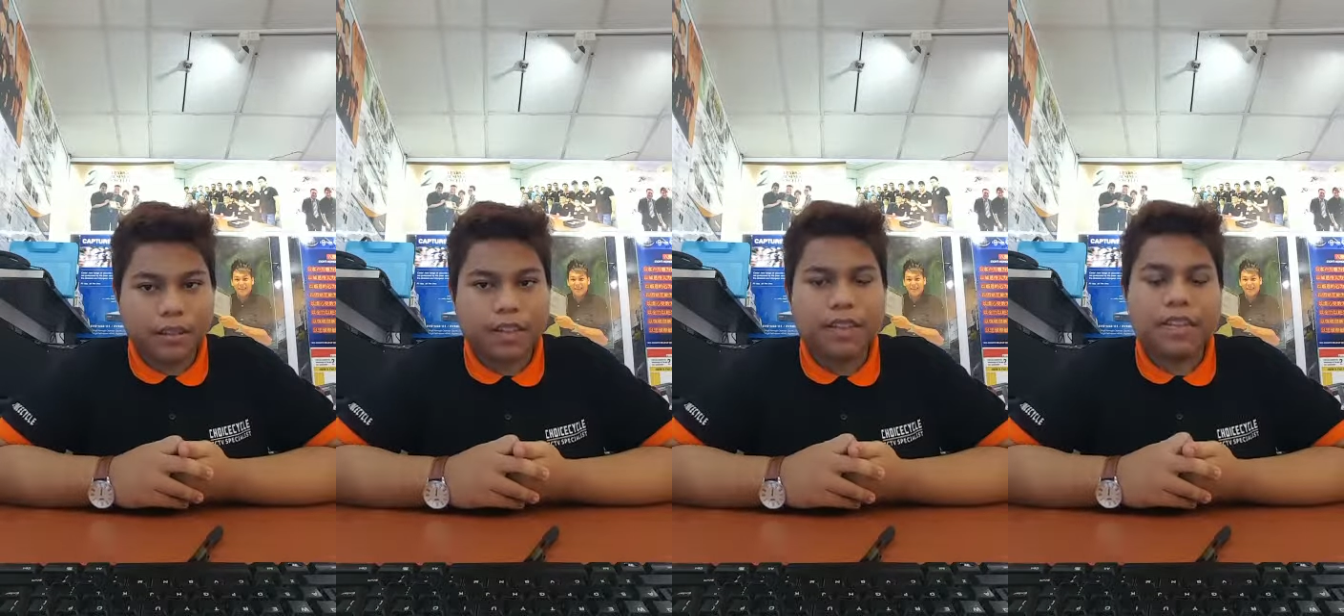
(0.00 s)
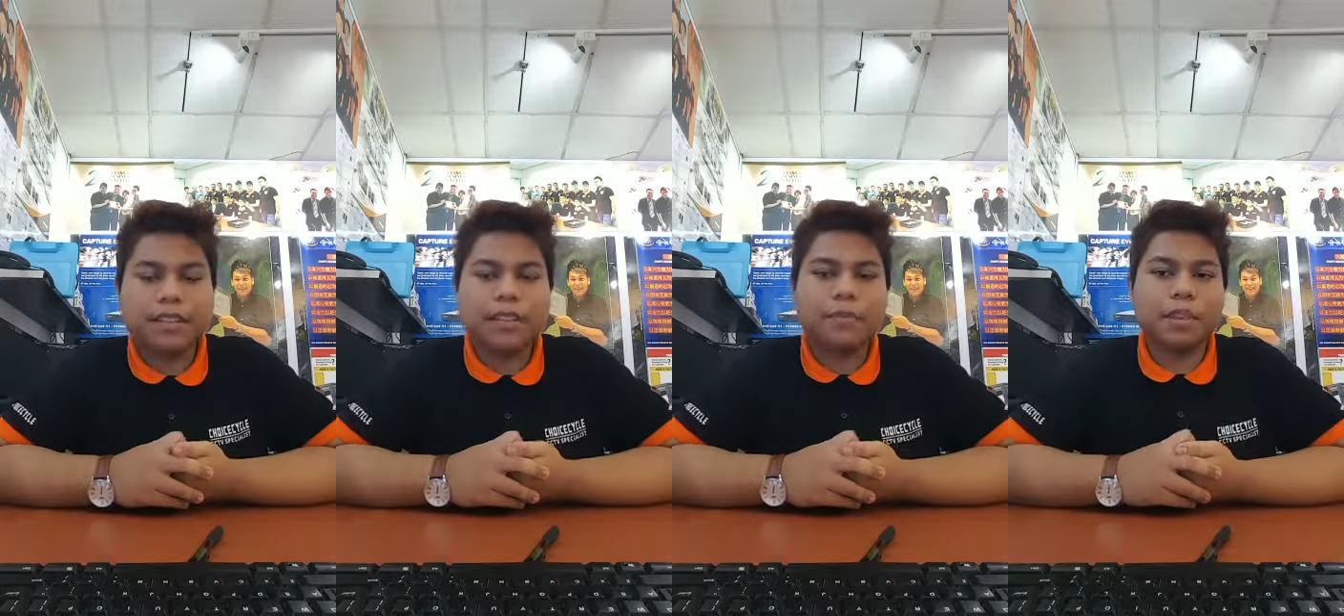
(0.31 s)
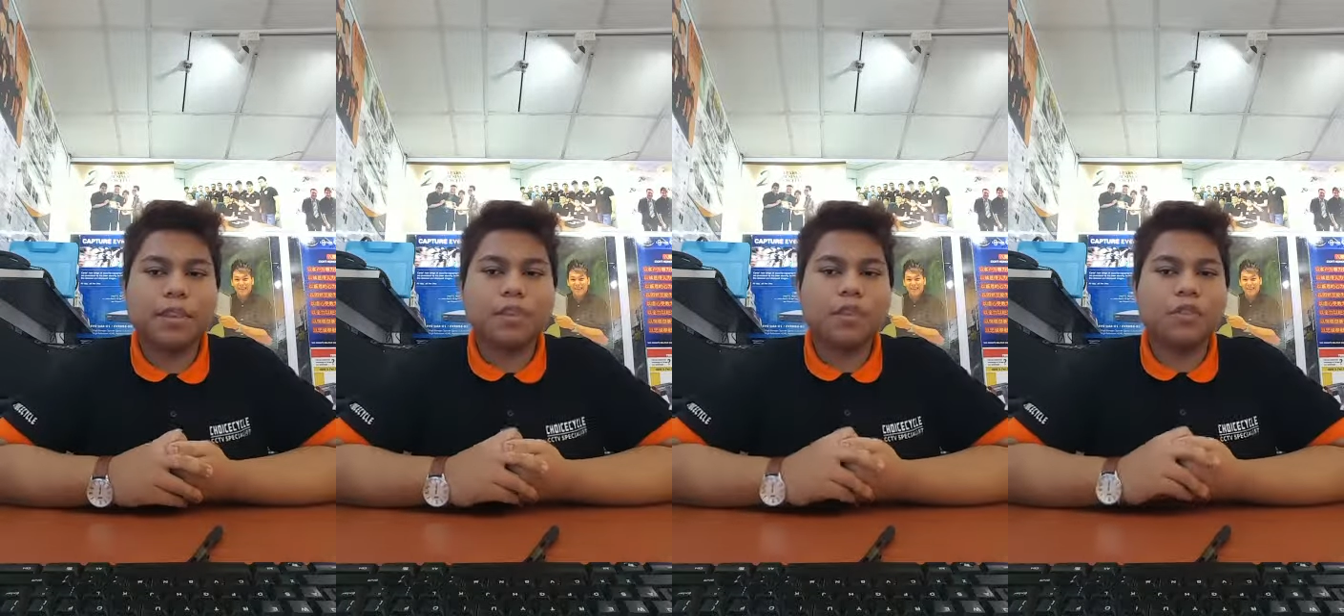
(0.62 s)
Learning
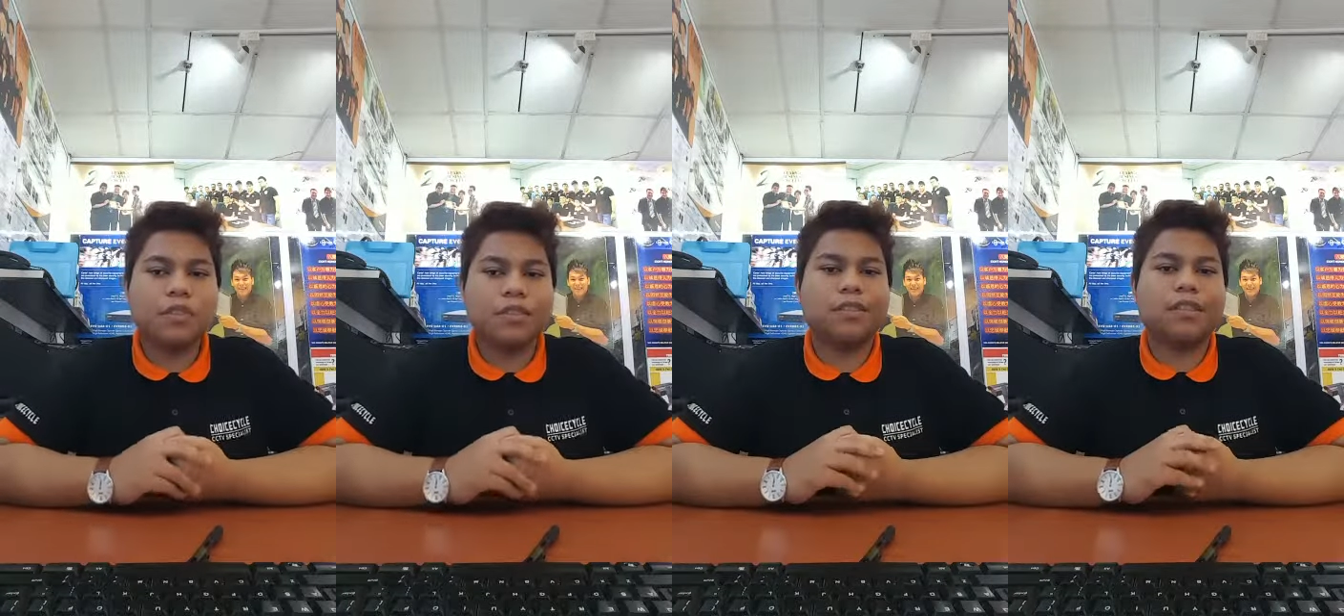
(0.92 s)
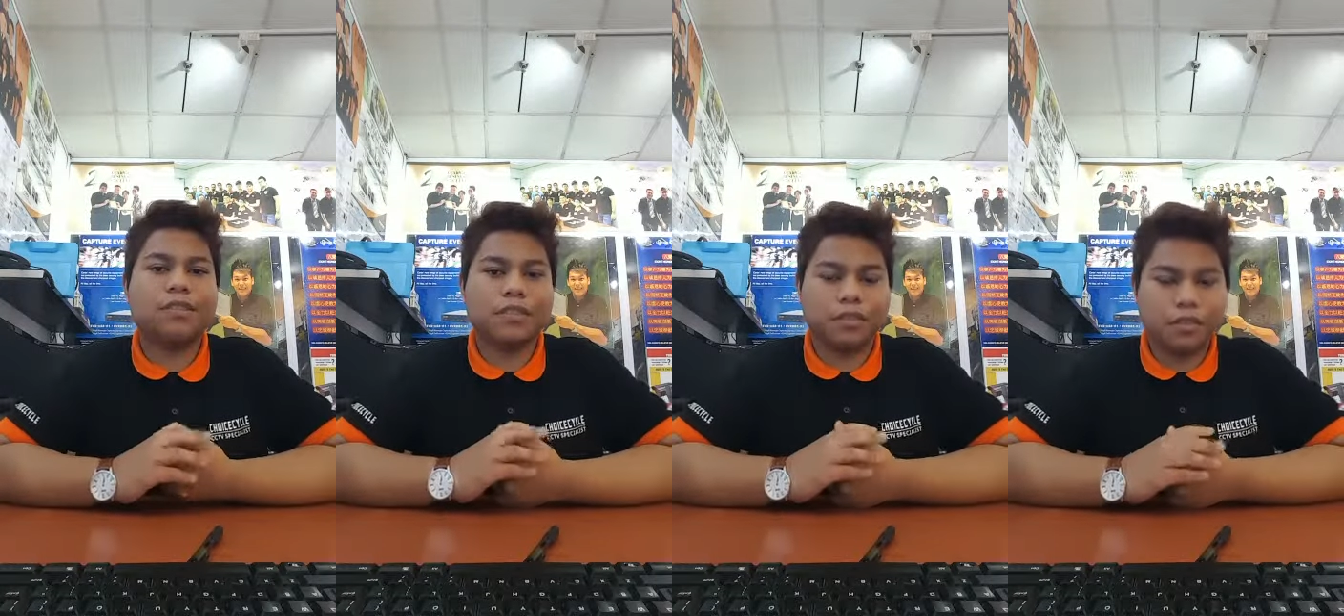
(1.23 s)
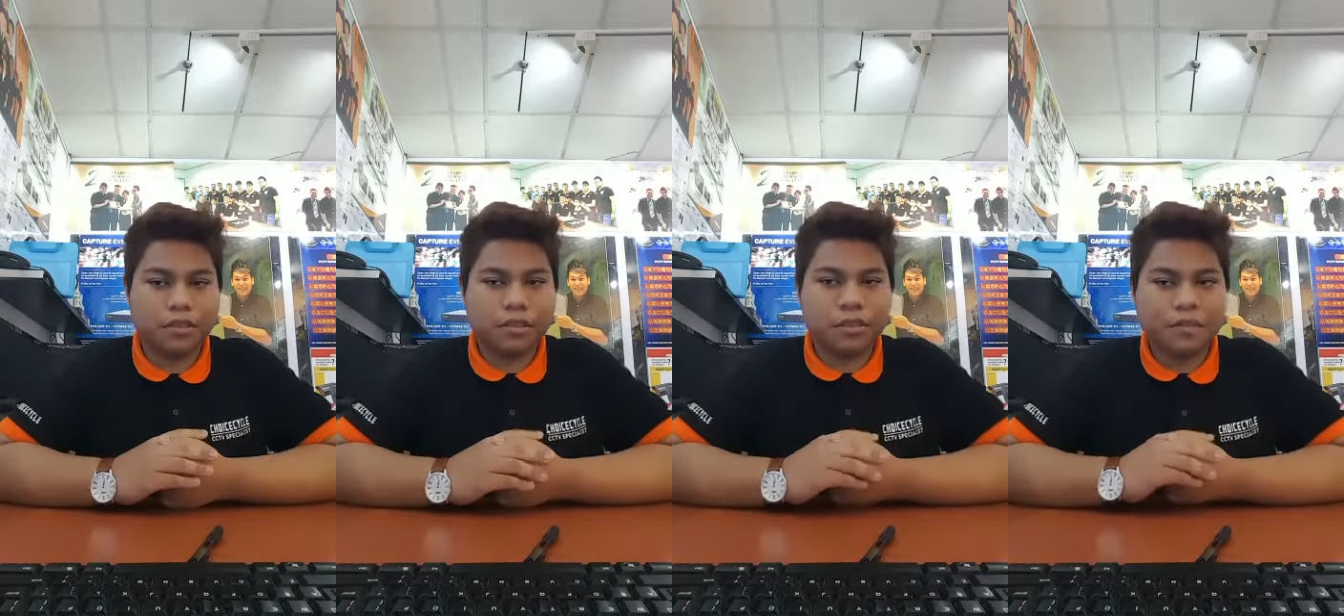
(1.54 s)
something new is always
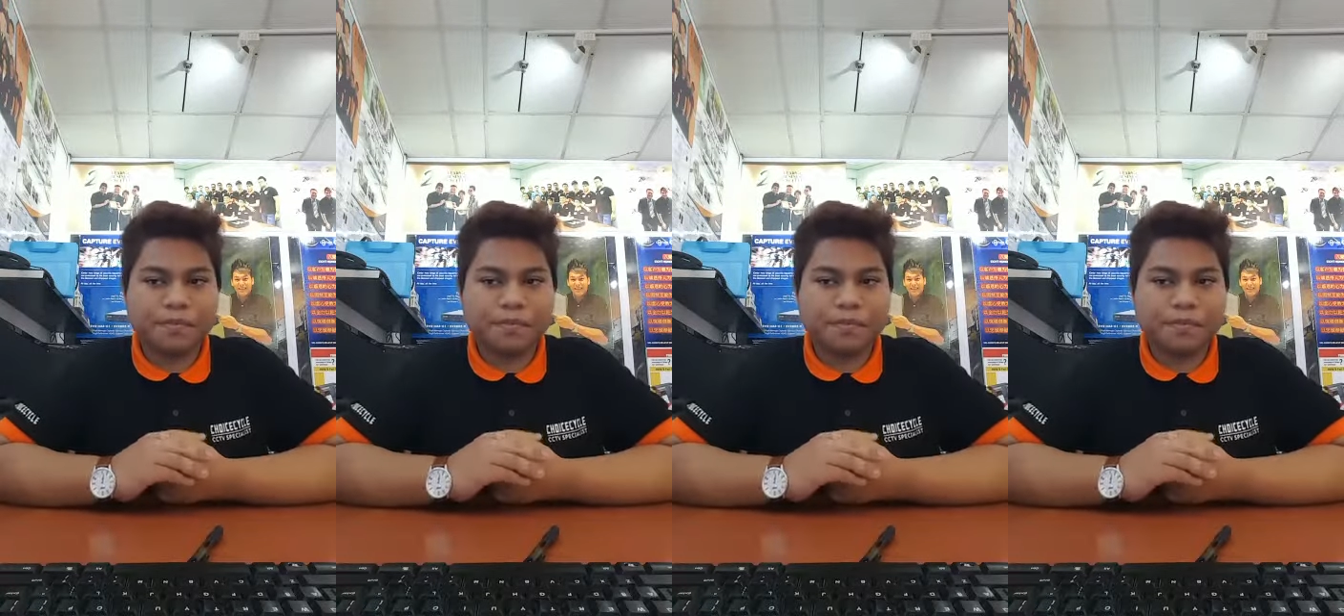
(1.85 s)
good.